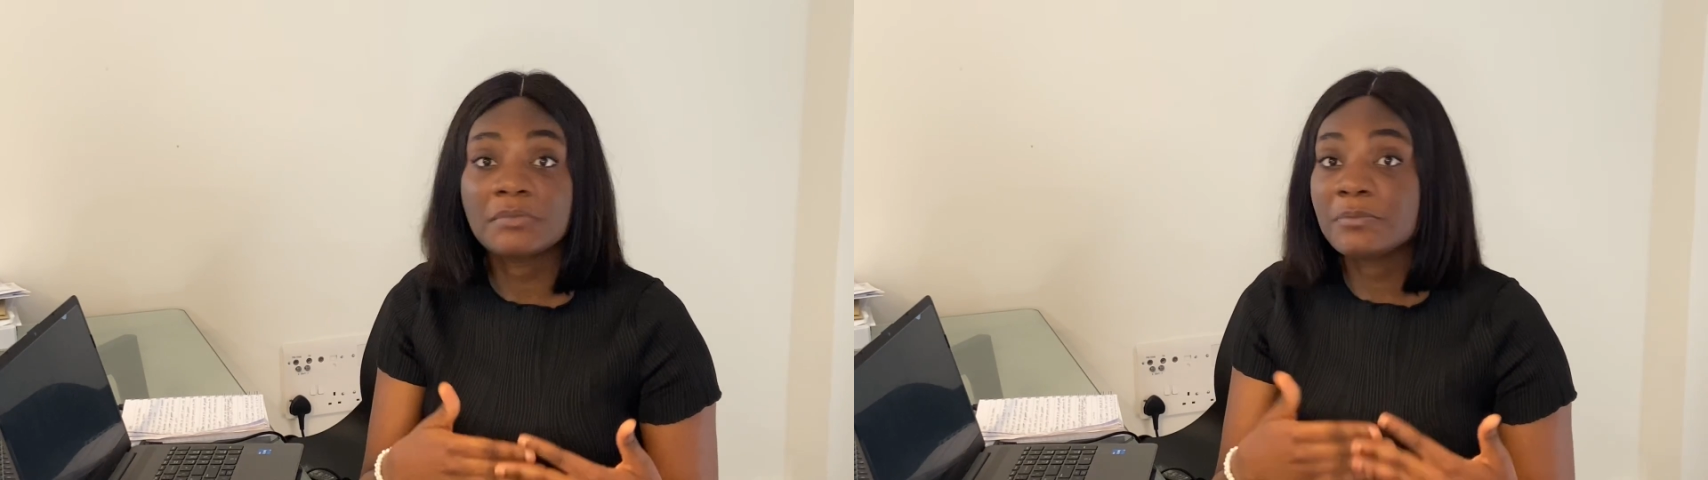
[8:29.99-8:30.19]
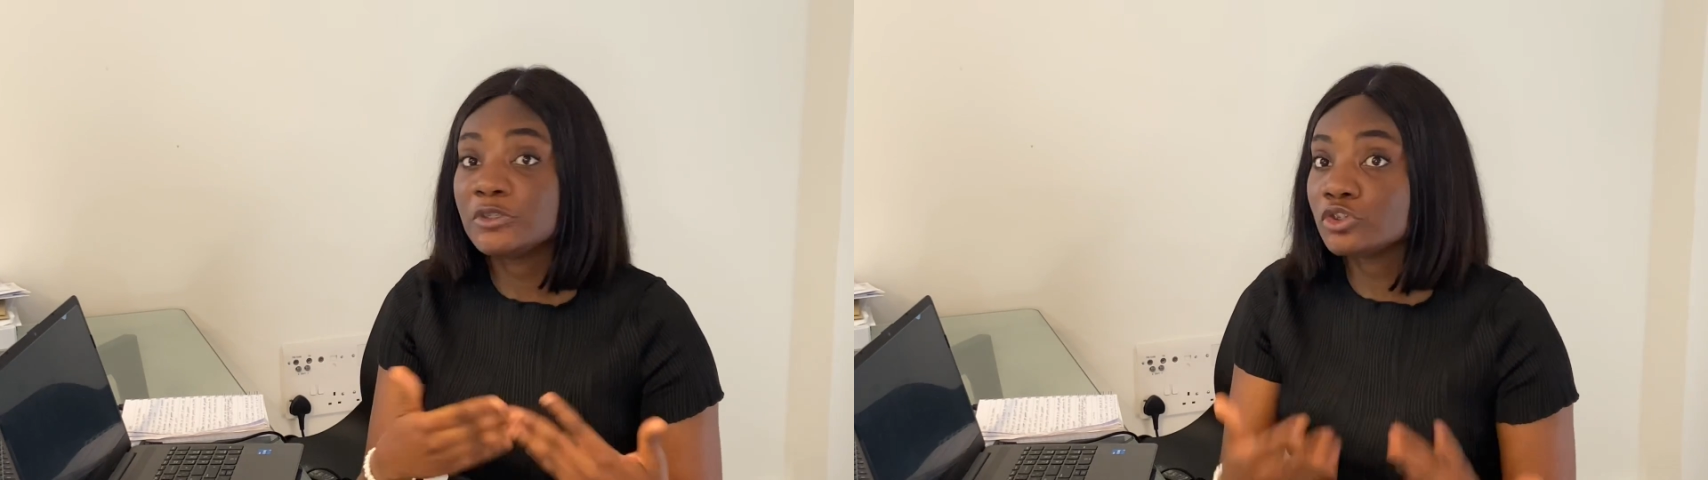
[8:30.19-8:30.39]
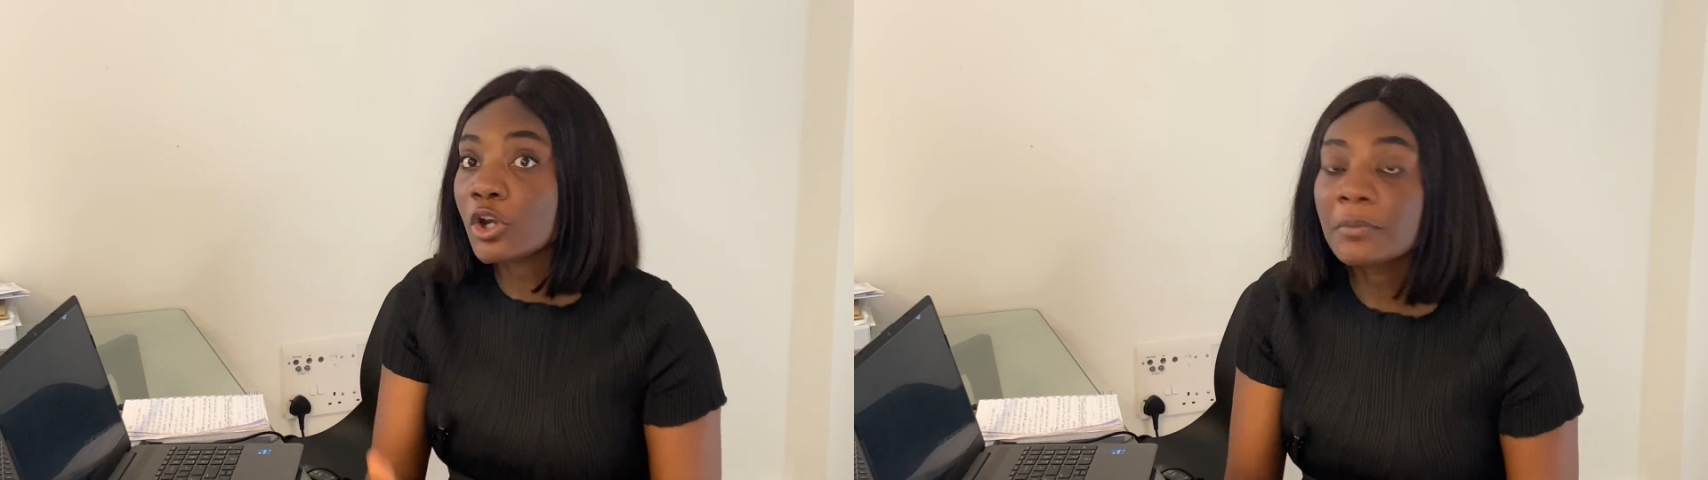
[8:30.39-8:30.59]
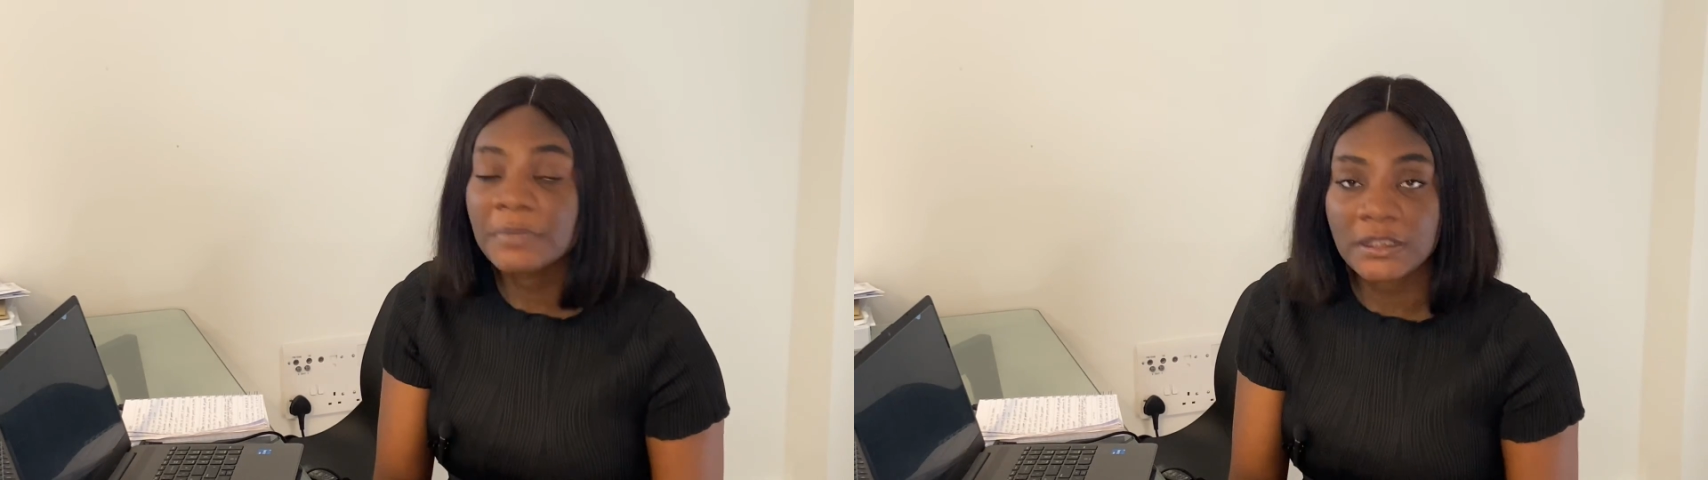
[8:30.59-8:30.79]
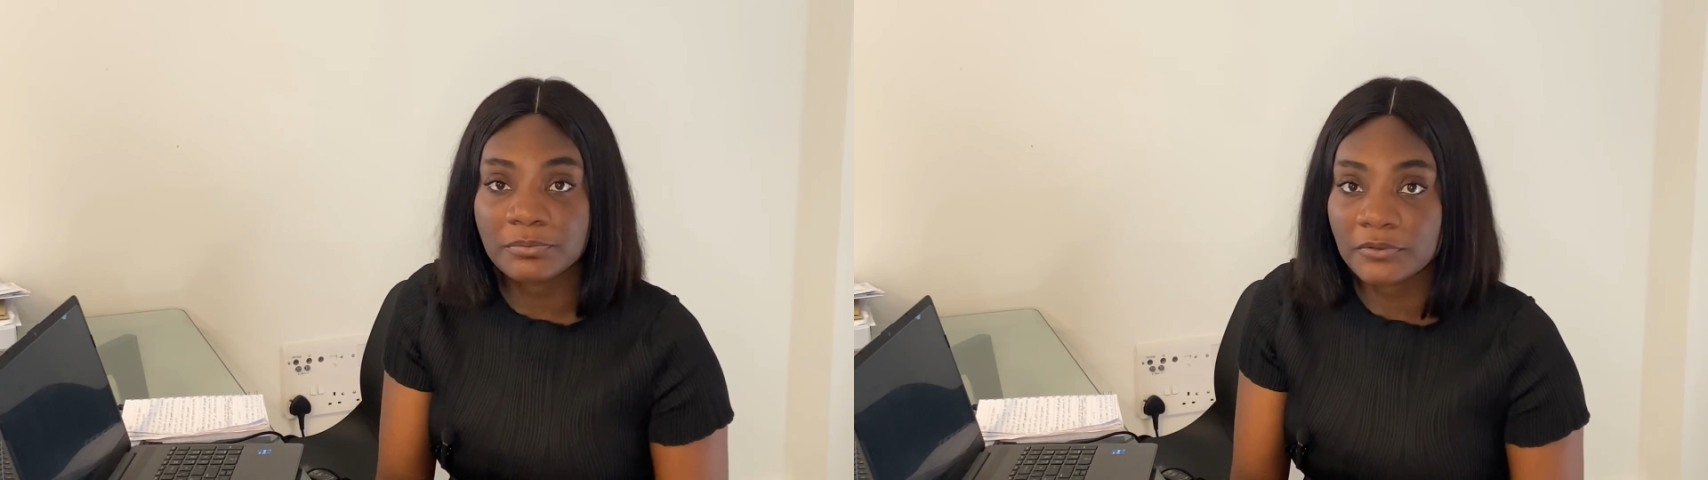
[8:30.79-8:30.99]
maybe young
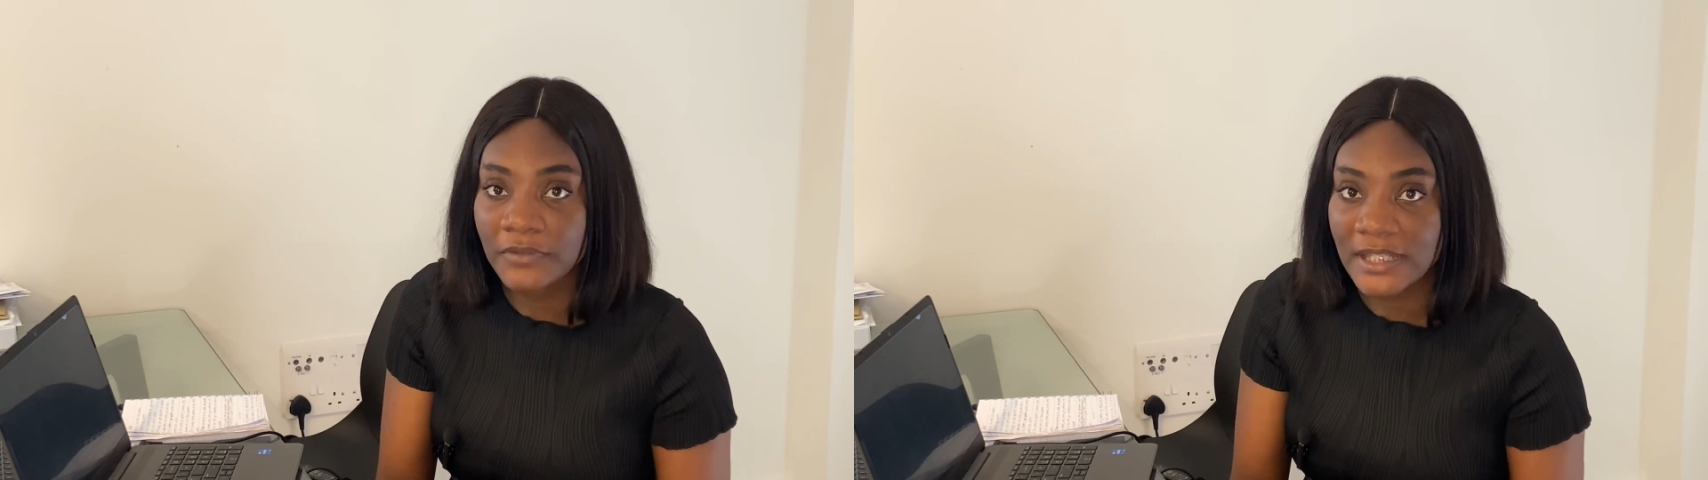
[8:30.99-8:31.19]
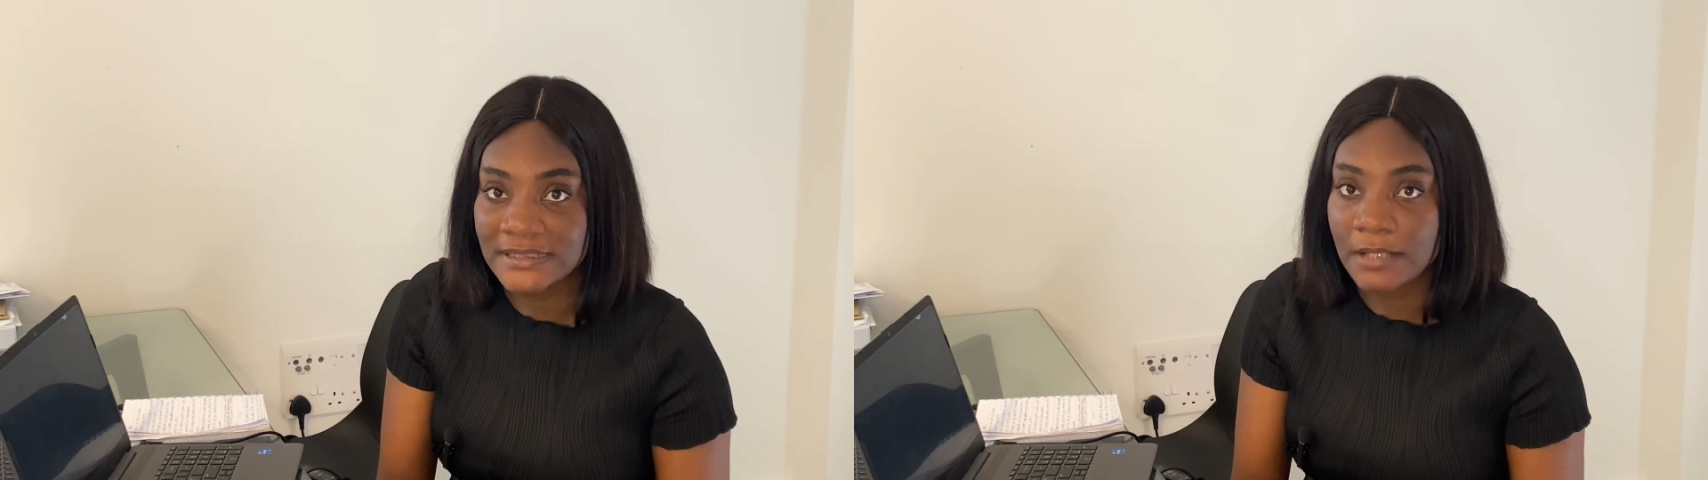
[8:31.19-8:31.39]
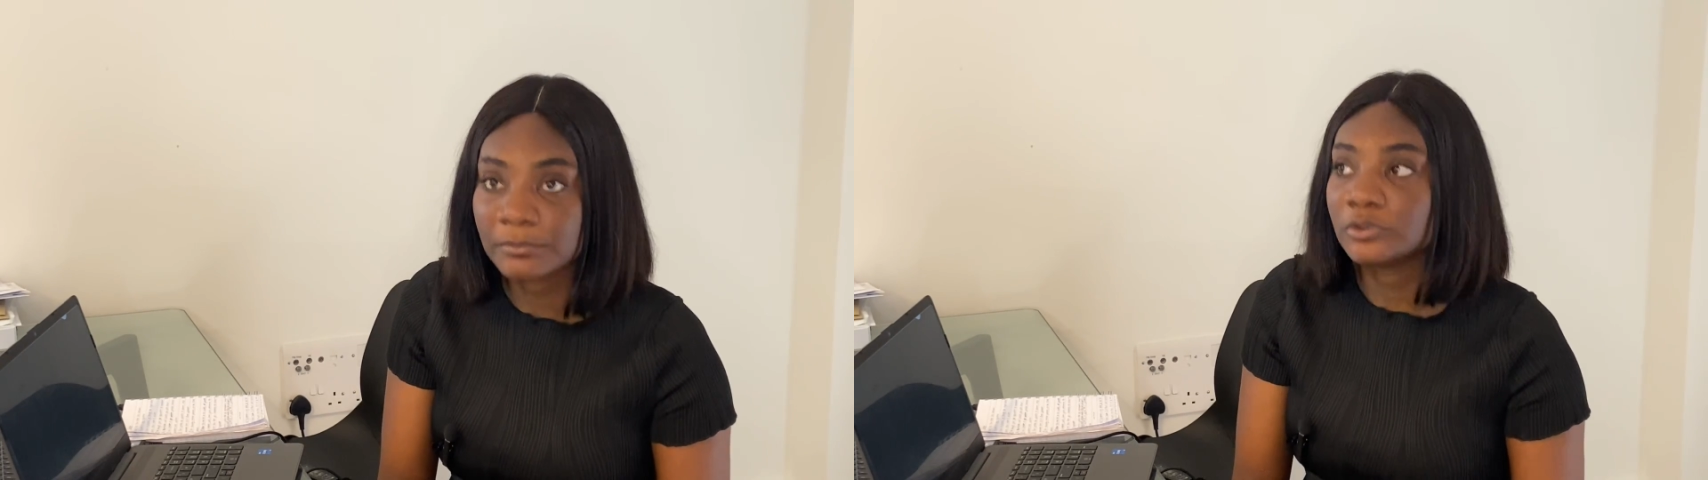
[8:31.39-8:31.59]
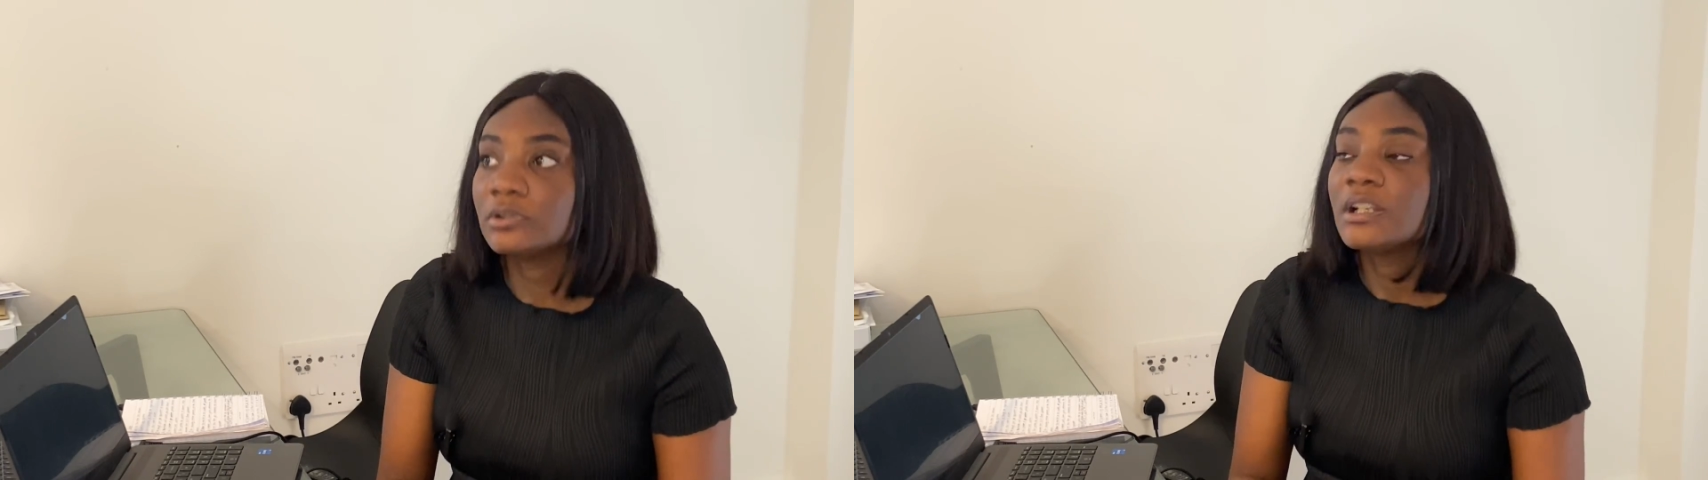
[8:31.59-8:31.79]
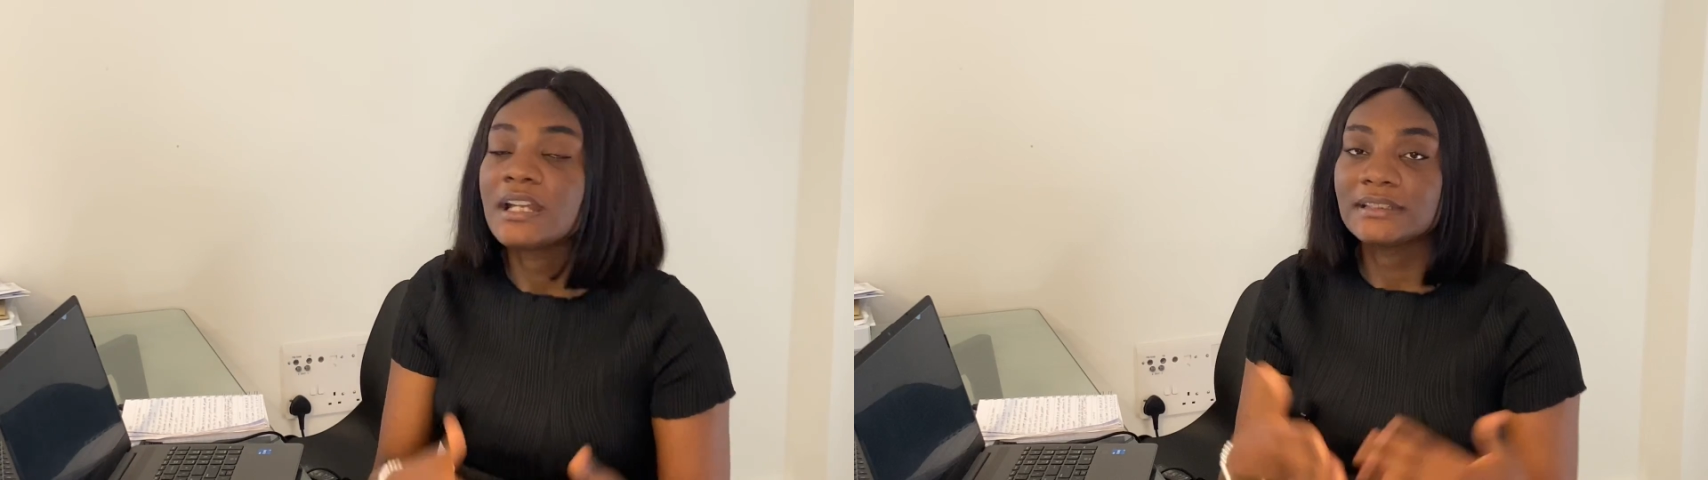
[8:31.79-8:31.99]
people, for example.